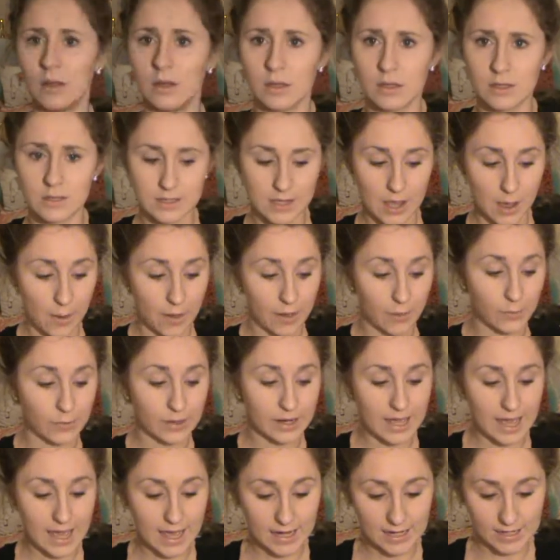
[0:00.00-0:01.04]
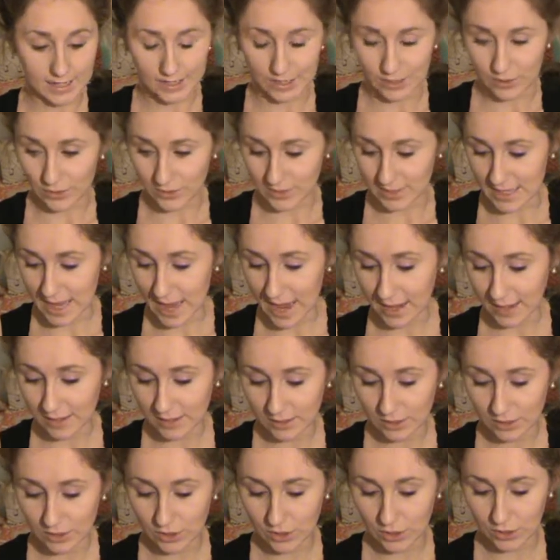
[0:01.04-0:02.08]
So I went ahead and used that.
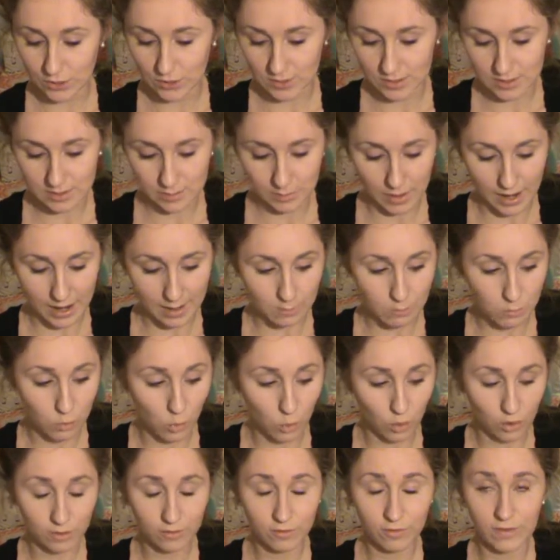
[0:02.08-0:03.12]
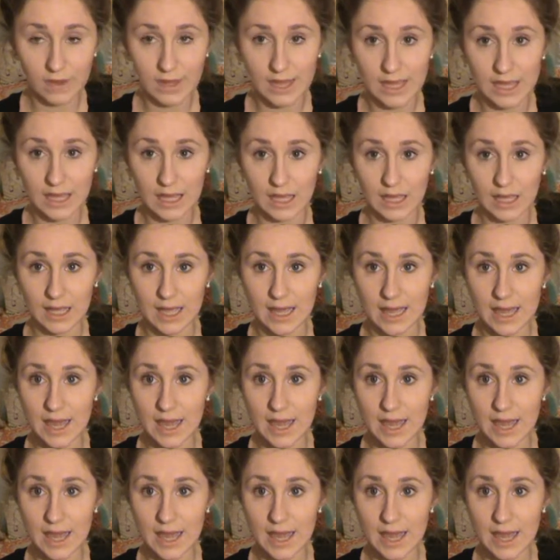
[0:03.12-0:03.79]
Used my Morphe